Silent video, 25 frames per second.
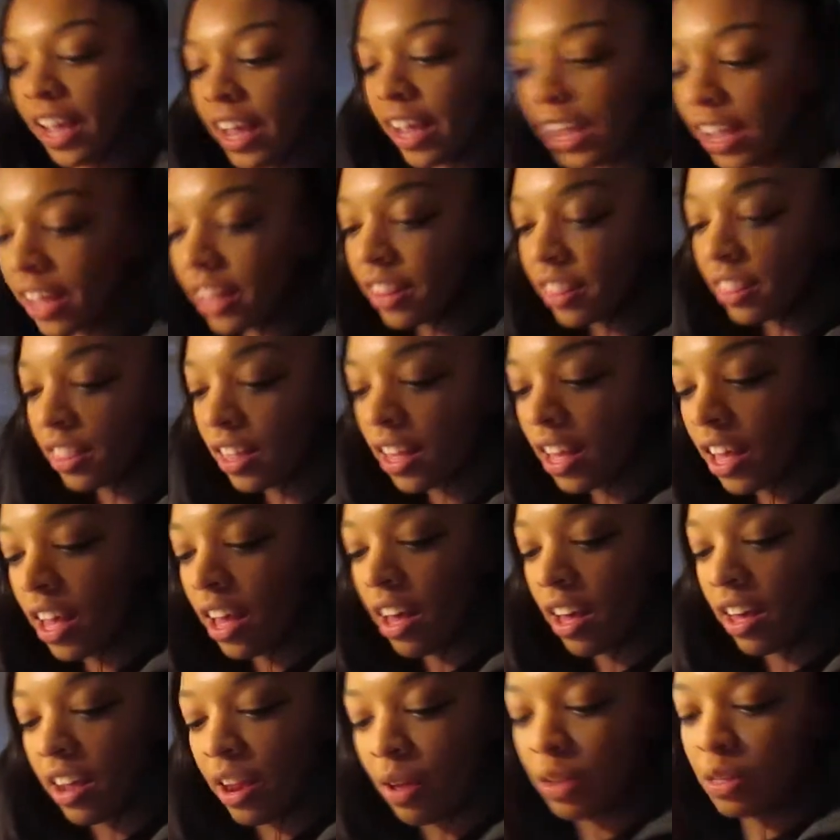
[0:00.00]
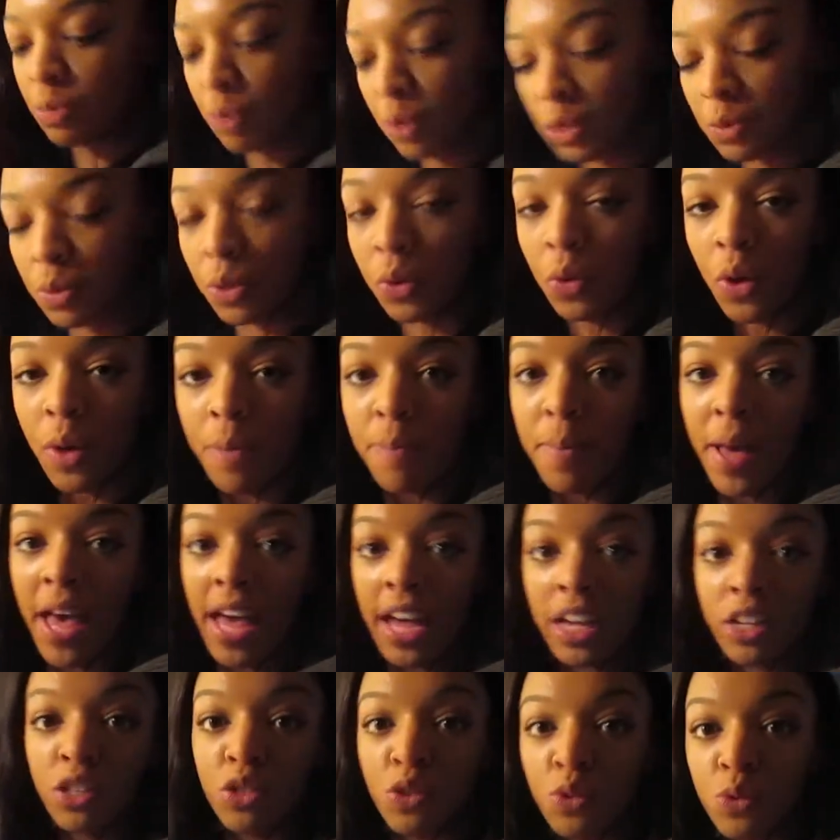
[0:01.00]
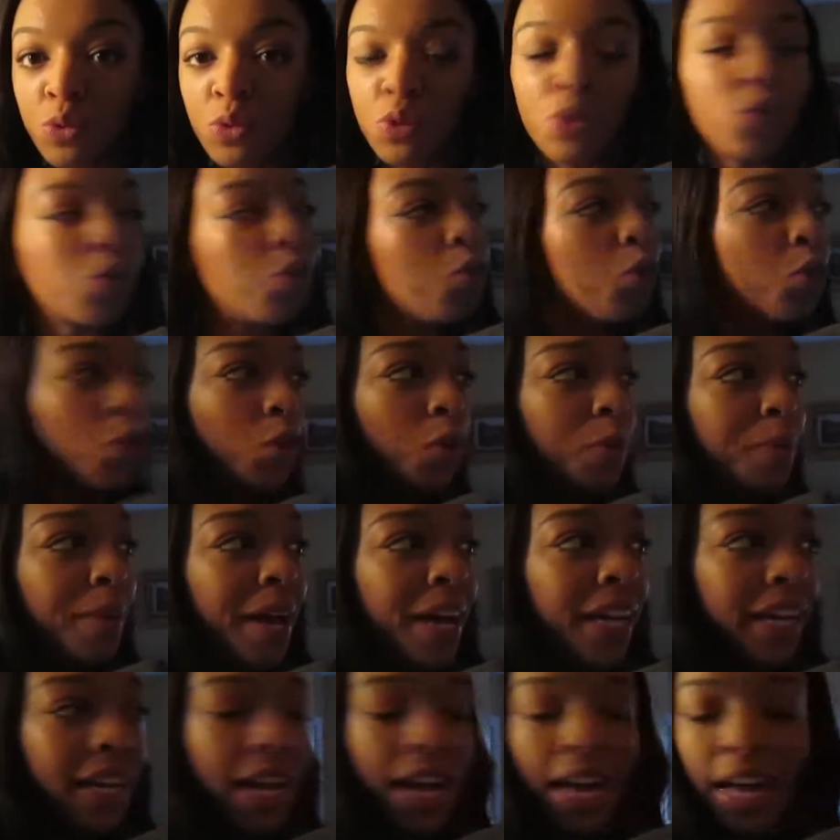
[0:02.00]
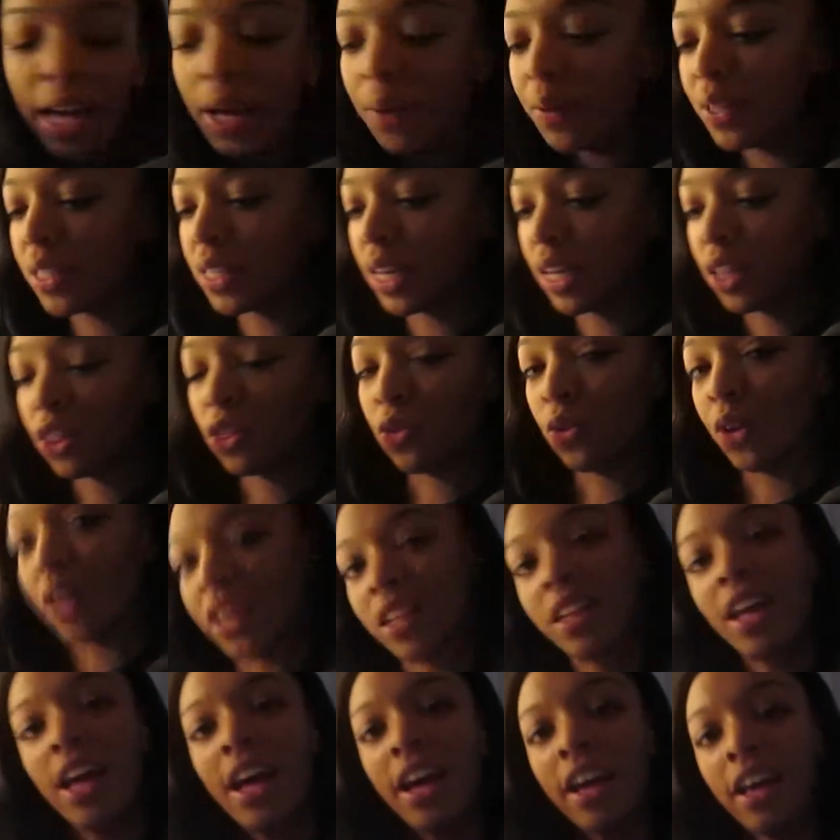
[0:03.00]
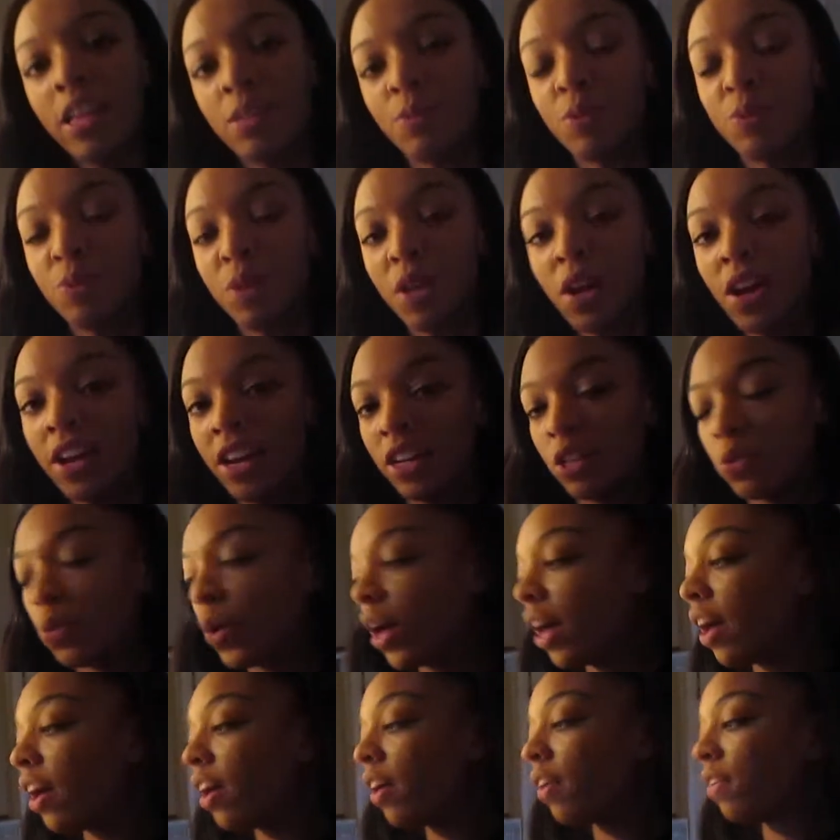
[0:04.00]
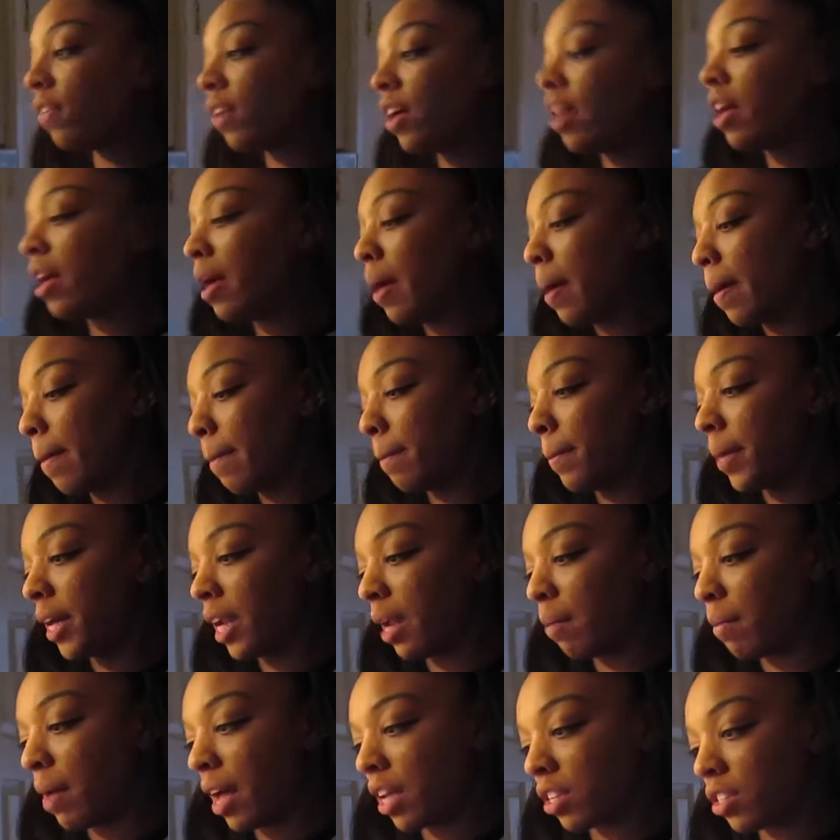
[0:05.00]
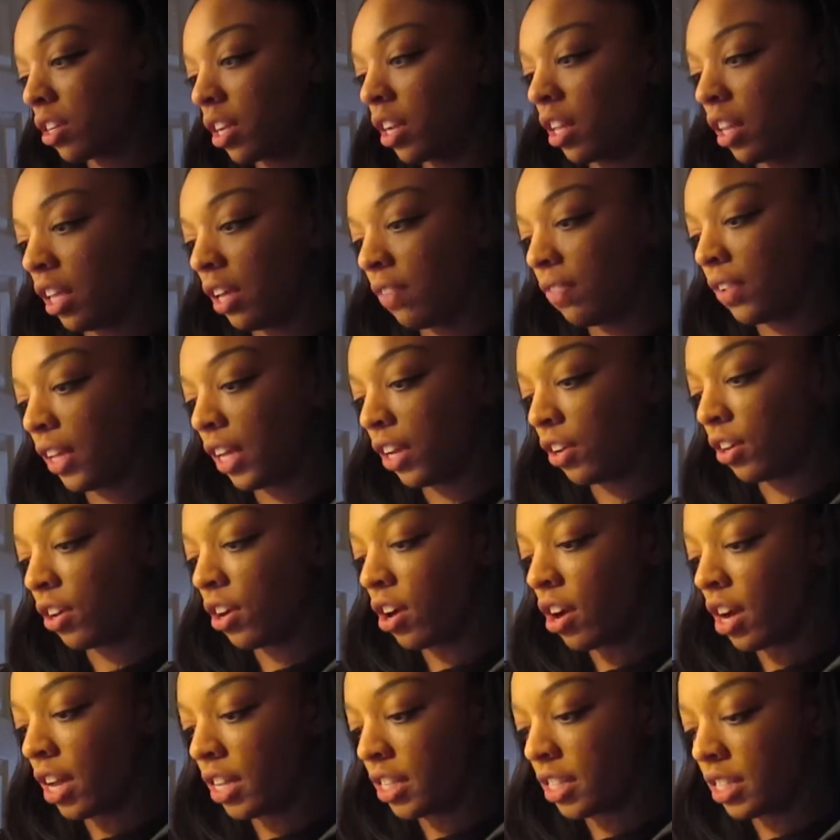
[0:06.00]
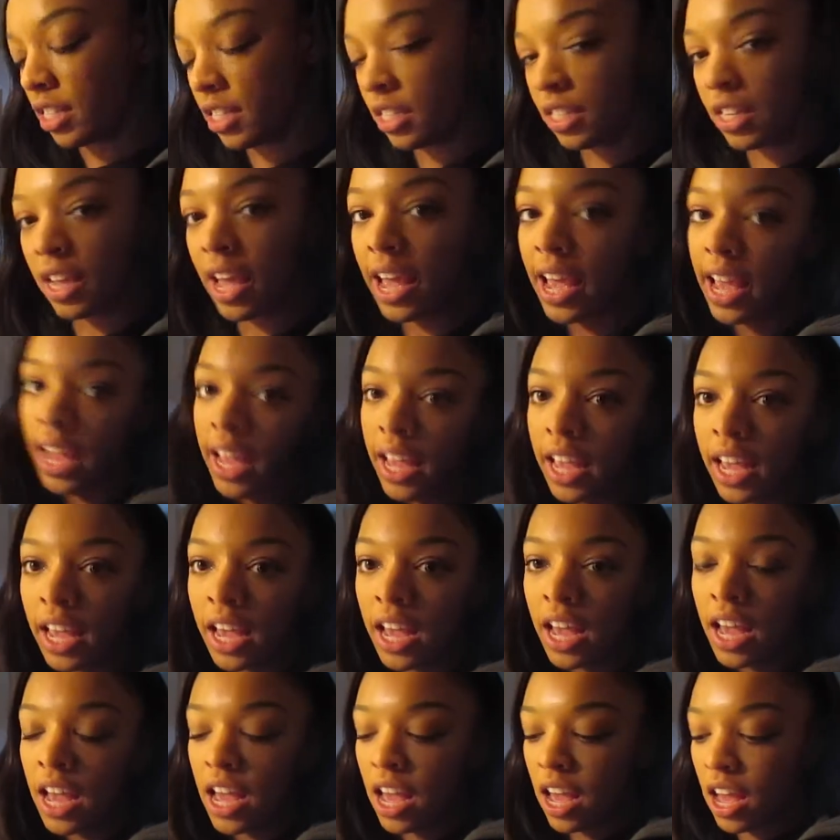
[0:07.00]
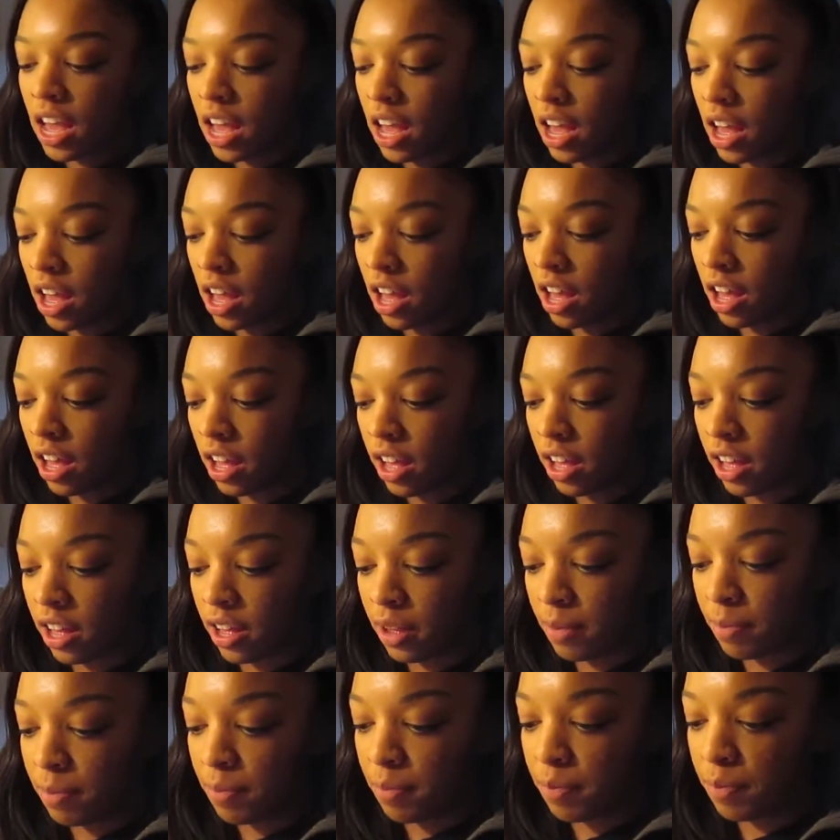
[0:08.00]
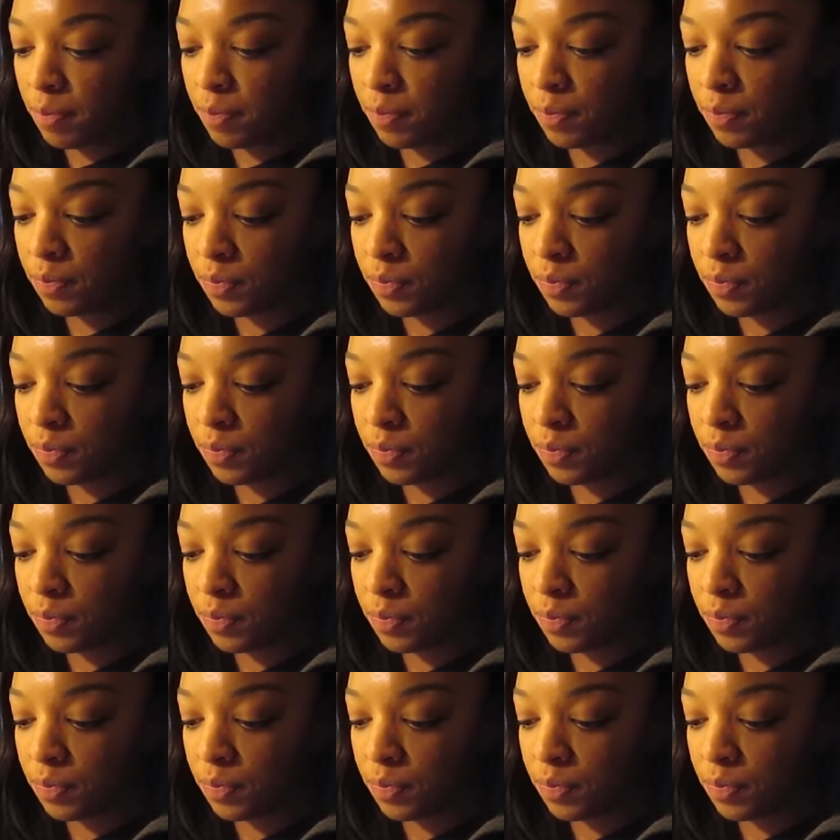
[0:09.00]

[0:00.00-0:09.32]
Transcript: 8th and I was supposed to be going back to school by now. It's like 3 o'clock, i was supposed to be gone at 12, but I'm actually gonna leave later on today. Um,